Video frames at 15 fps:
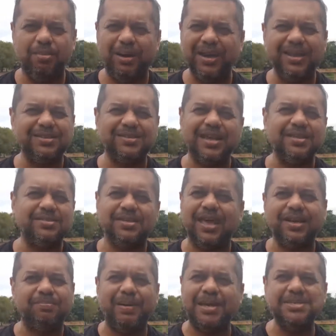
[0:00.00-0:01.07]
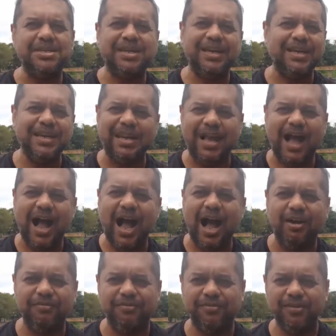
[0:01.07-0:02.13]
but it's like basically nearly
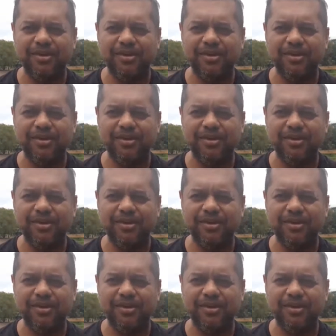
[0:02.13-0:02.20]
half